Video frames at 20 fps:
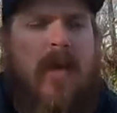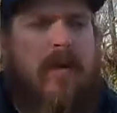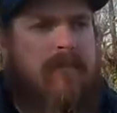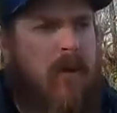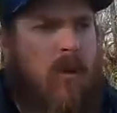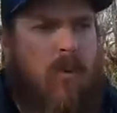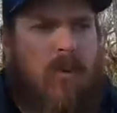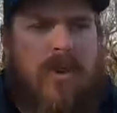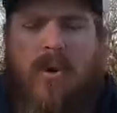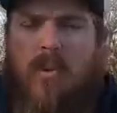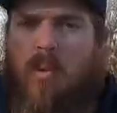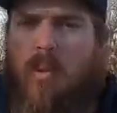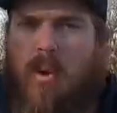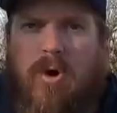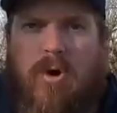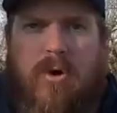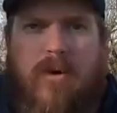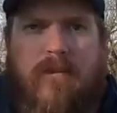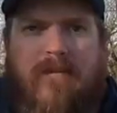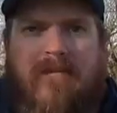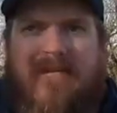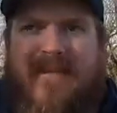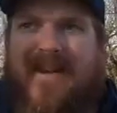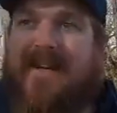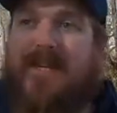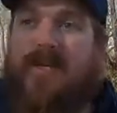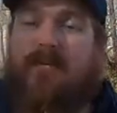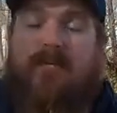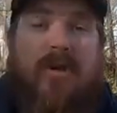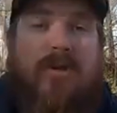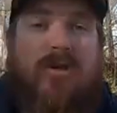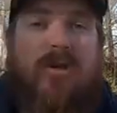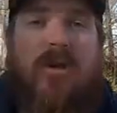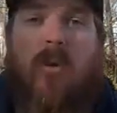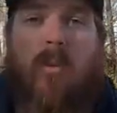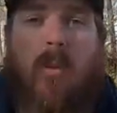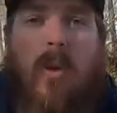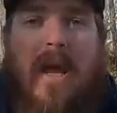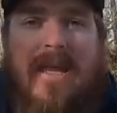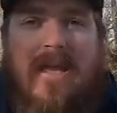But with a worm, especially a
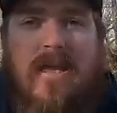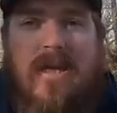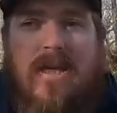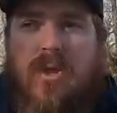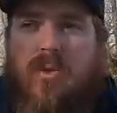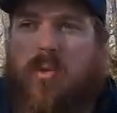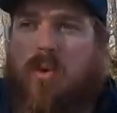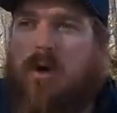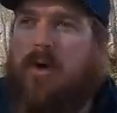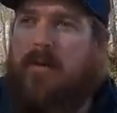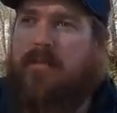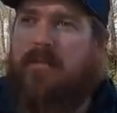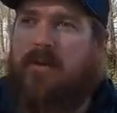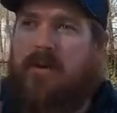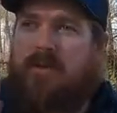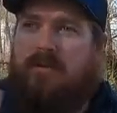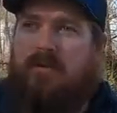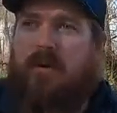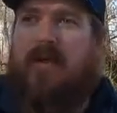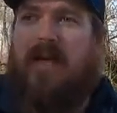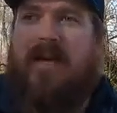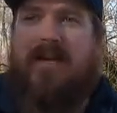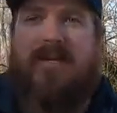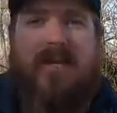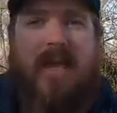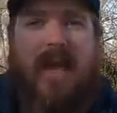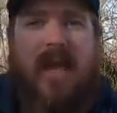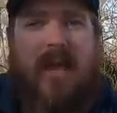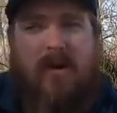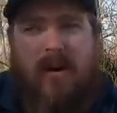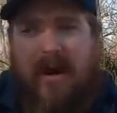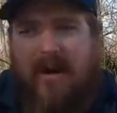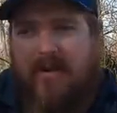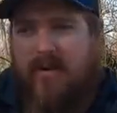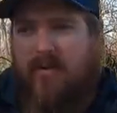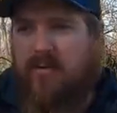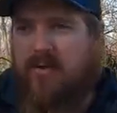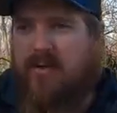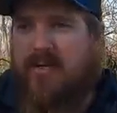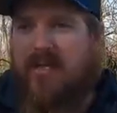weightless worm, you throw that Senko out
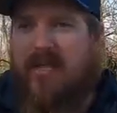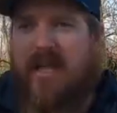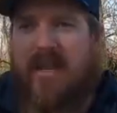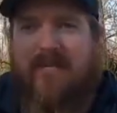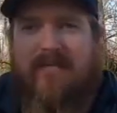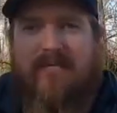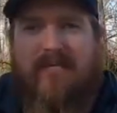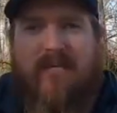there and just let it